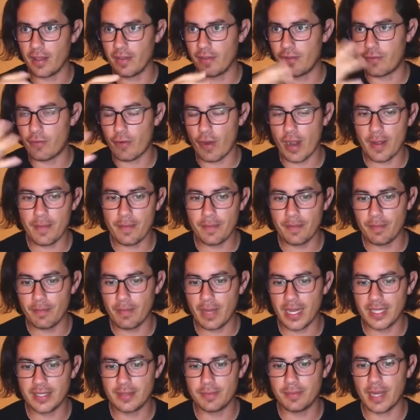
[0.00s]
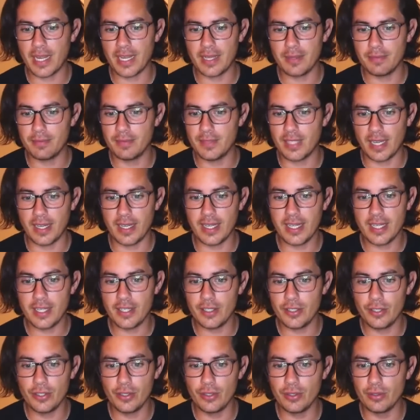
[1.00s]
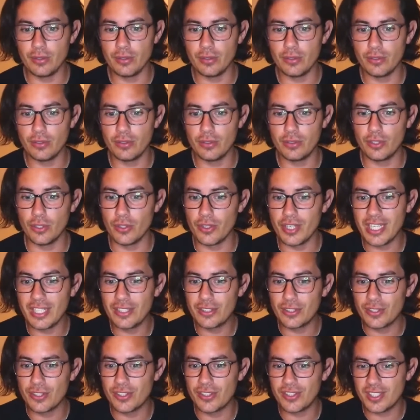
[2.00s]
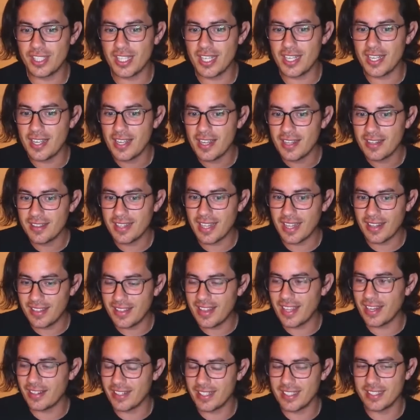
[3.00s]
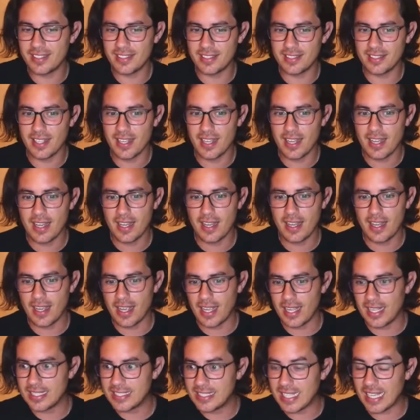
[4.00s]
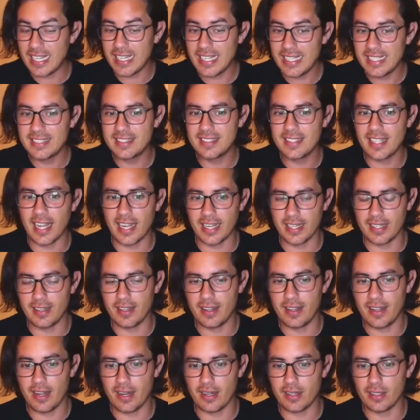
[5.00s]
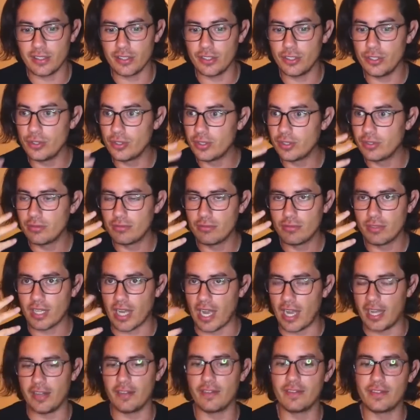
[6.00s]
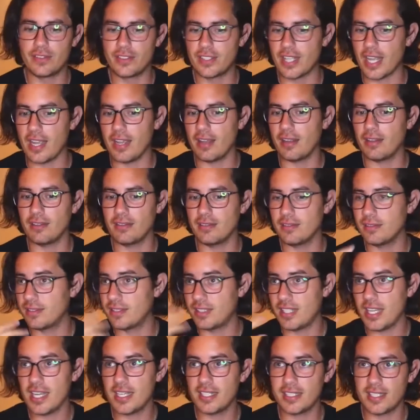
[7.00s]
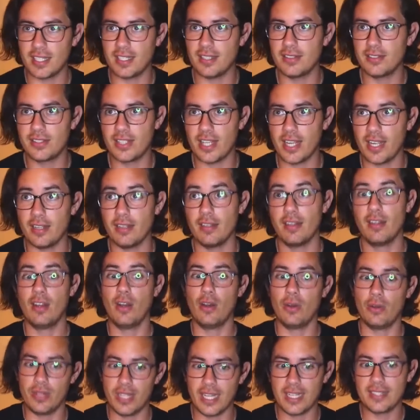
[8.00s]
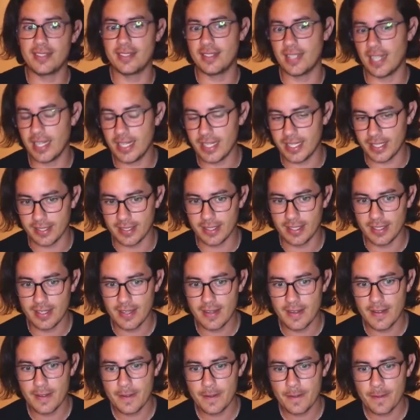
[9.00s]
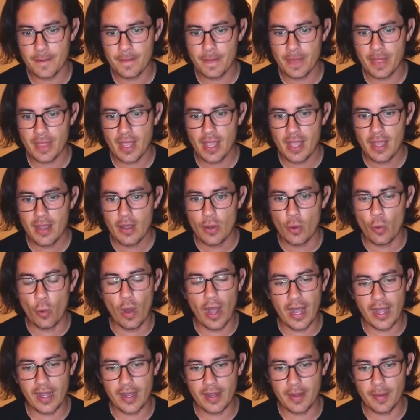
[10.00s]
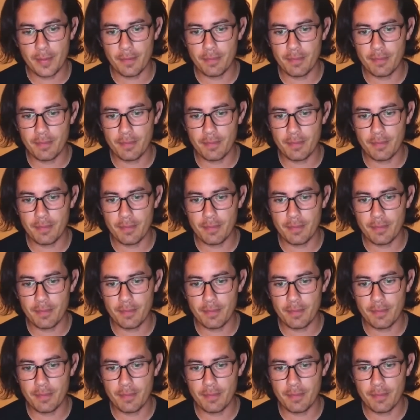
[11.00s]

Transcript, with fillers: frame made by Dalí, you don't need to see that there is Dalí's sign there. You kind of see it and then say, oh, that's Dalí. Why?